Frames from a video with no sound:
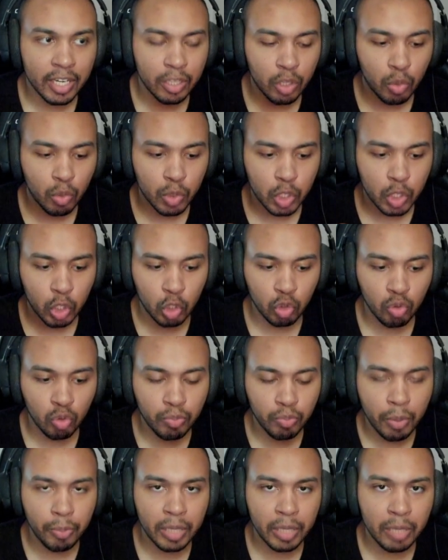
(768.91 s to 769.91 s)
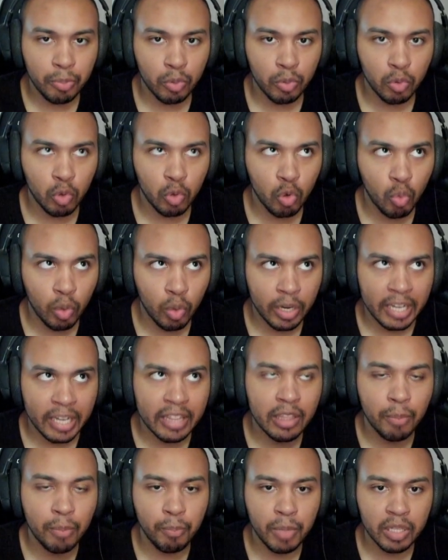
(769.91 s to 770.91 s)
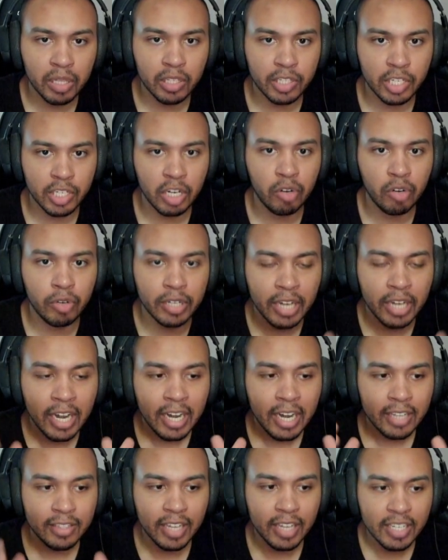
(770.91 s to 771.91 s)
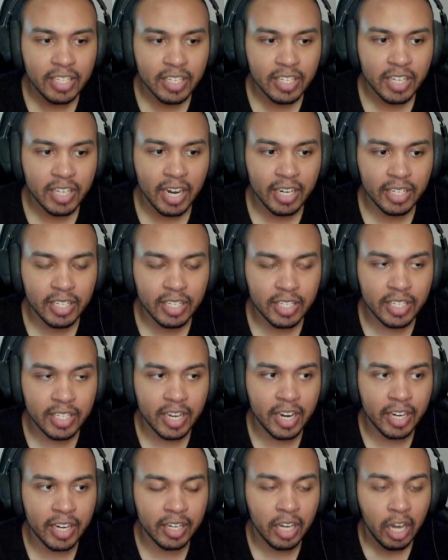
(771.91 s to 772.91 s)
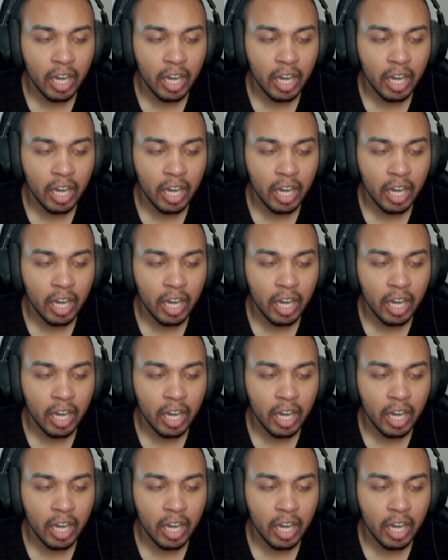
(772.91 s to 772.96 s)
there was a group of people who were in the military. They decided to take